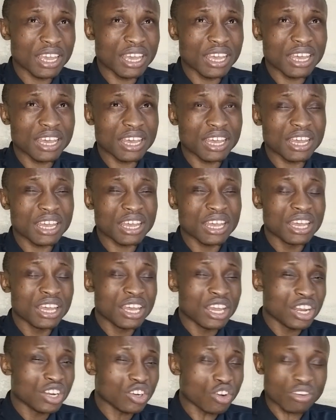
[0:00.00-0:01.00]
uh,
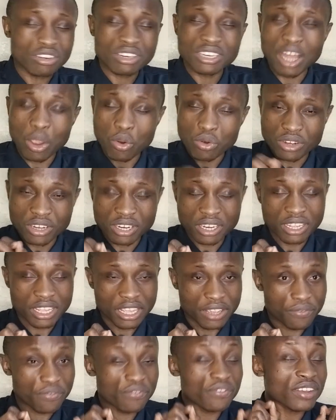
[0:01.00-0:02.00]
not doubt
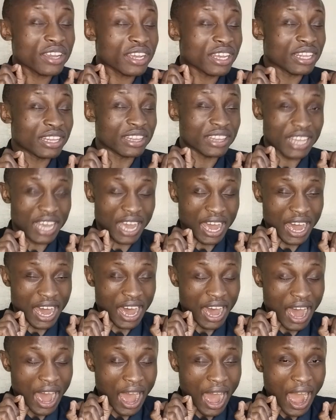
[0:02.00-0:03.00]
if they
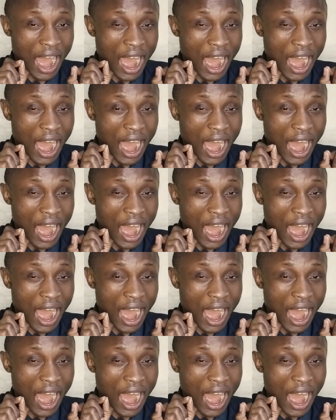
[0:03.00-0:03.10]
are